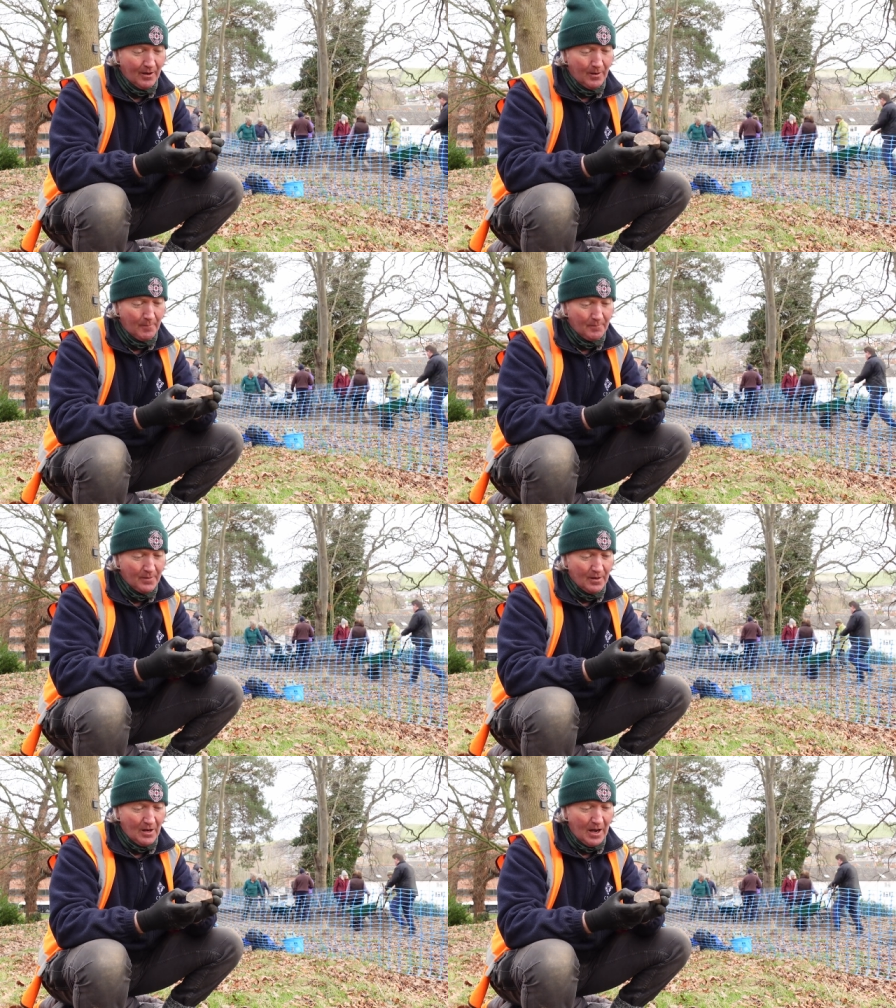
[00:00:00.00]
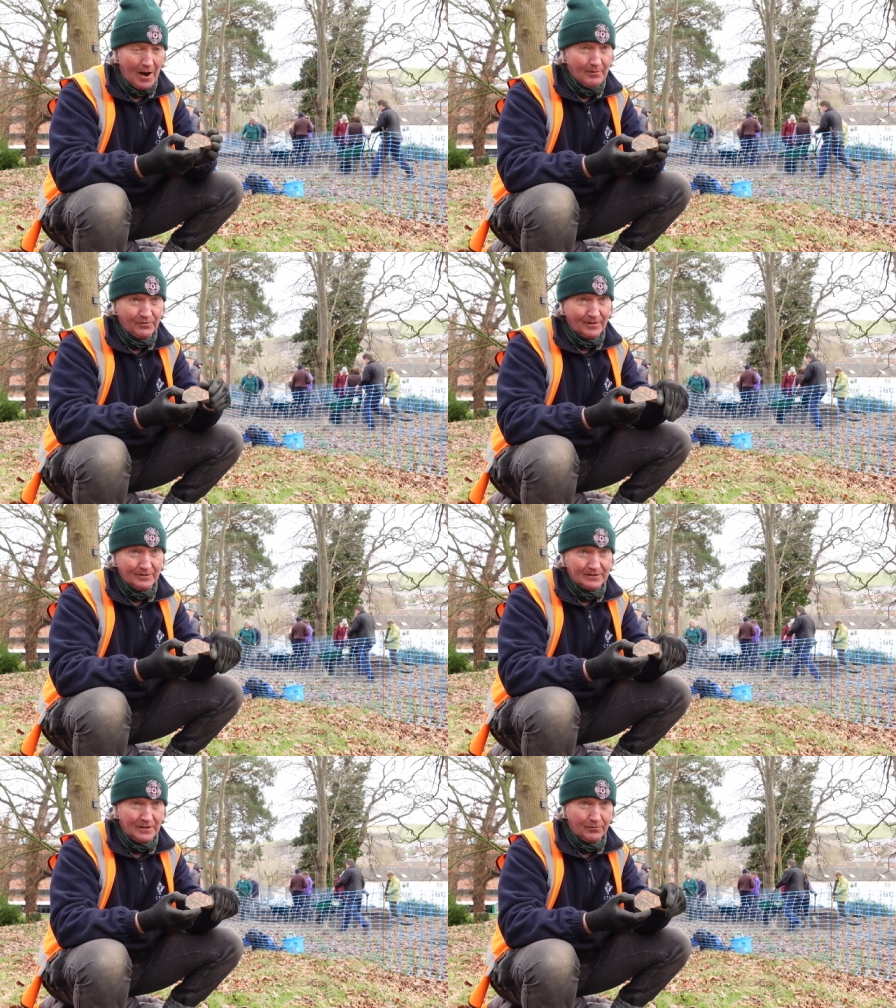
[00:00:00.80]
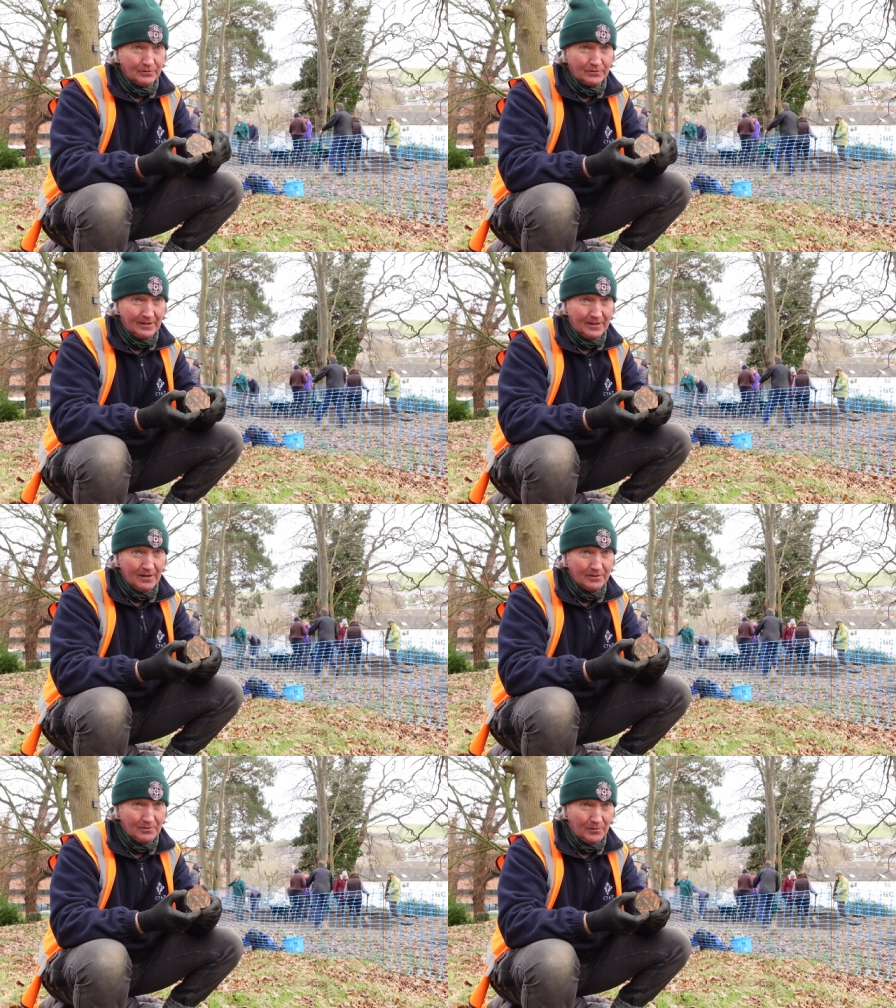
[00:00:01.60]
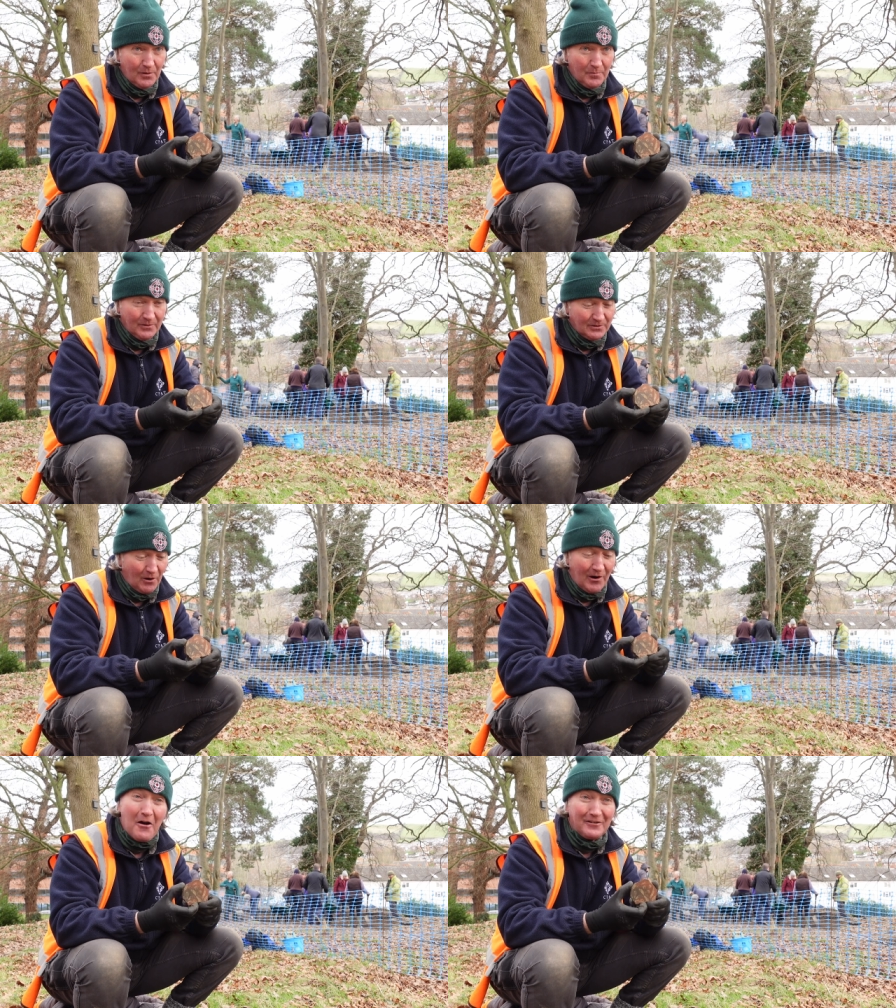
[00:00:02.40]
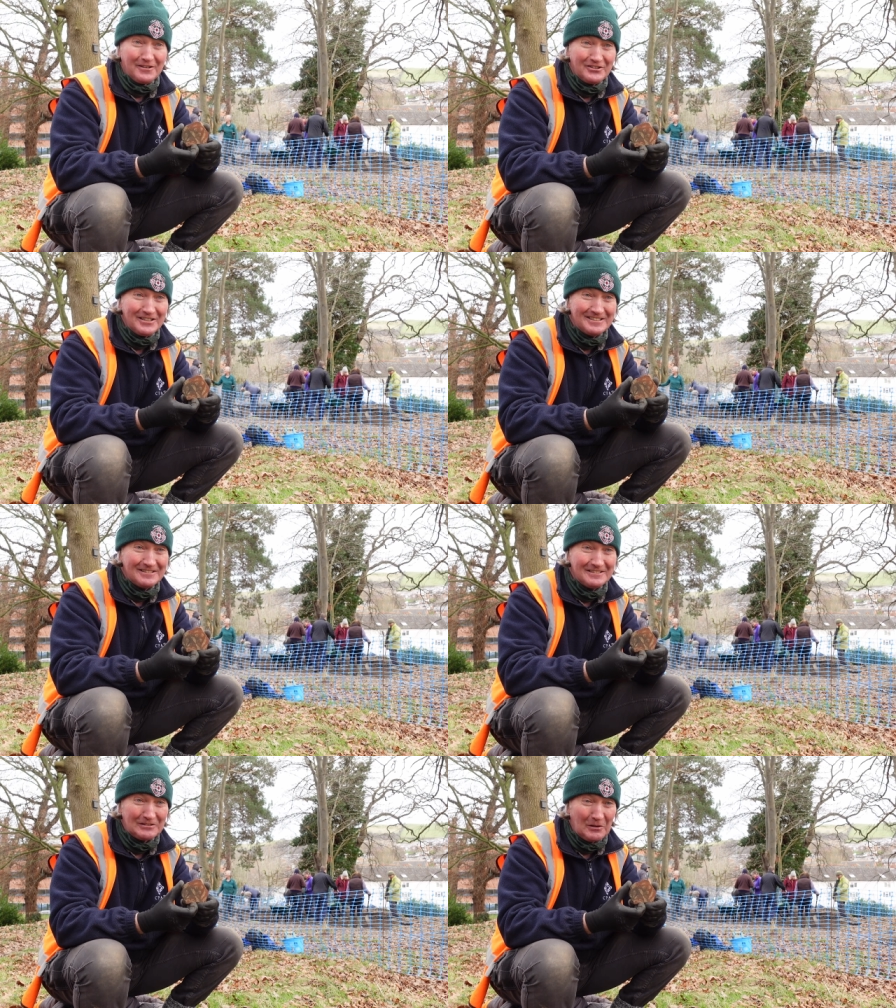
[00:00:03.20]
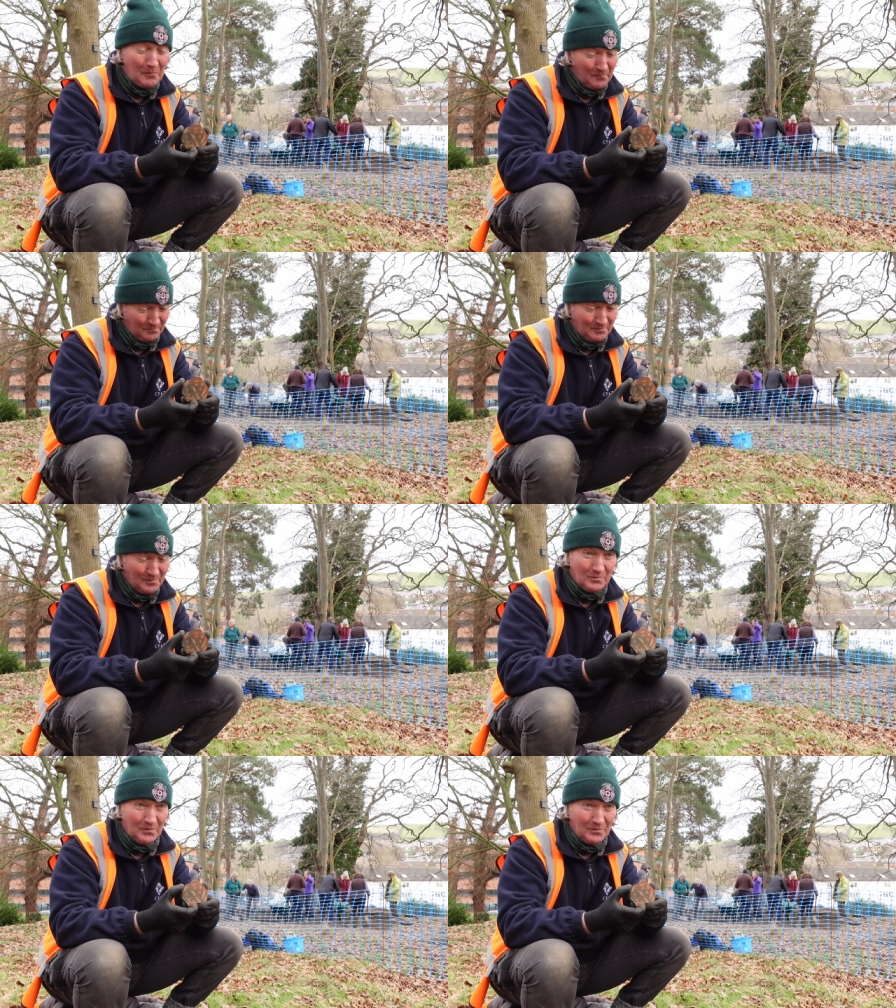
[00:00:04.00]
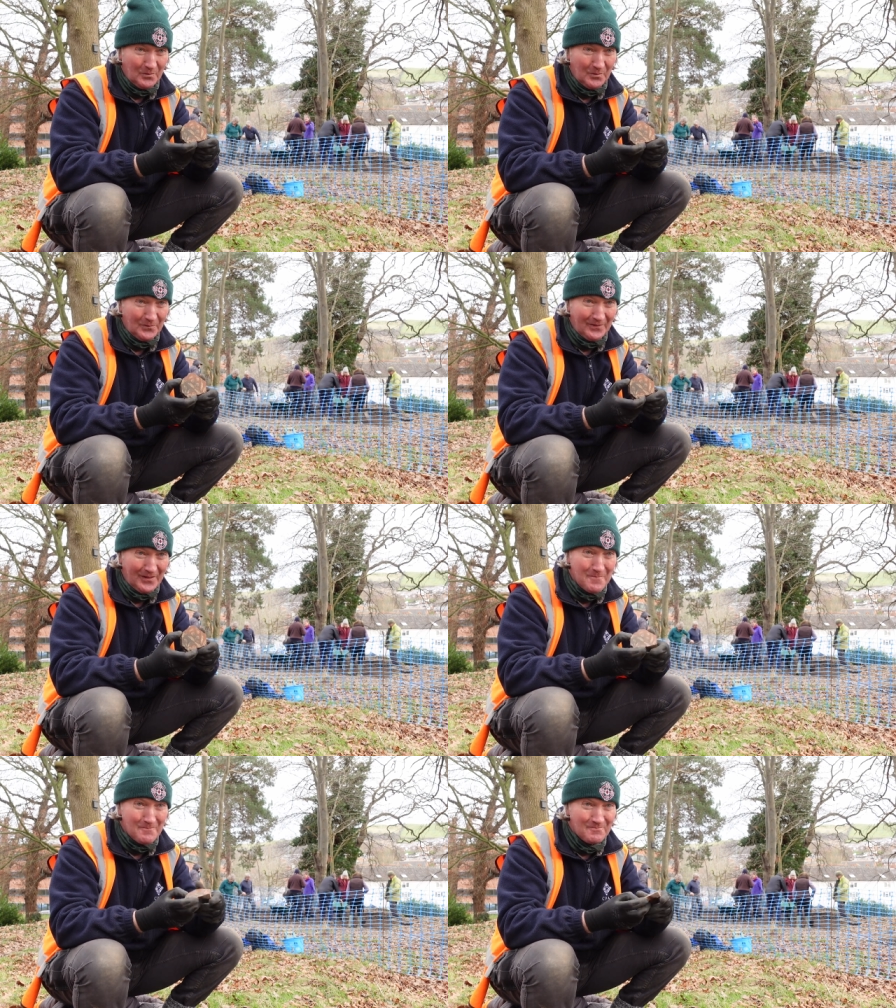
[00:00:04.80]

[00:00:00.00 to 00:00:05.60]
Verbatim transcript: Um, how it's found itself onto here, I don't know, but it's got our interest, so we'll work with that.